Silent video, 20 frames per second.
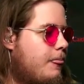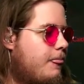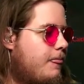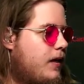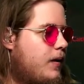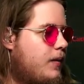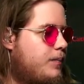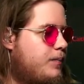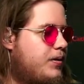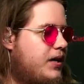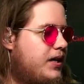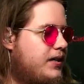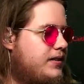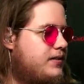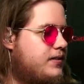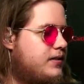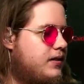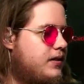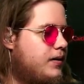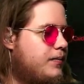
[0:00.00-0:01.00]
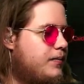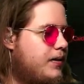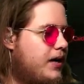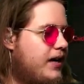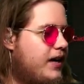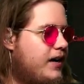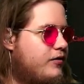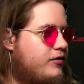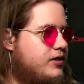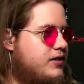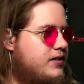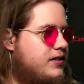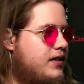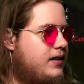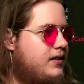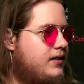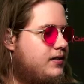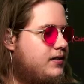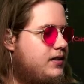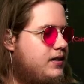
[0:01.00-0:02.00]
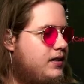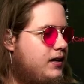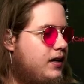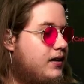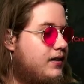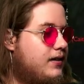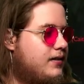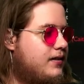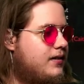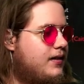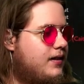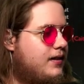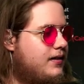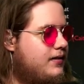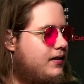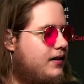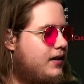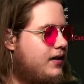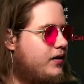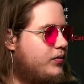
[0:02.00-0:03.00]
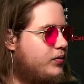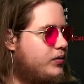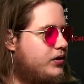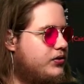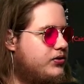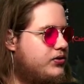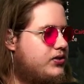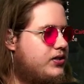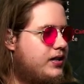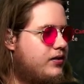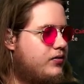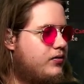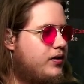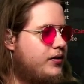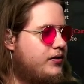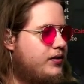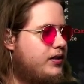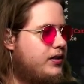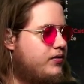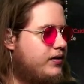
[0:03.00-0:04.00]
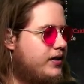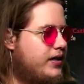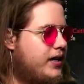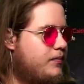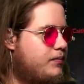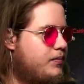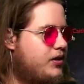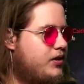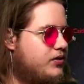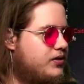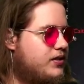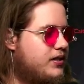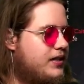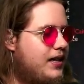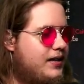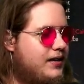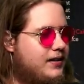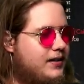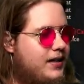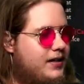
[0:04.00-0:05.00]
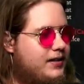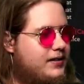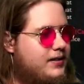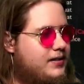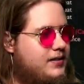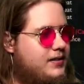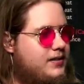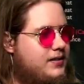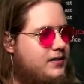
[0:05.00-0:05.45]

But I have this tendency, and yeah, I will stick around here again because, again, like this is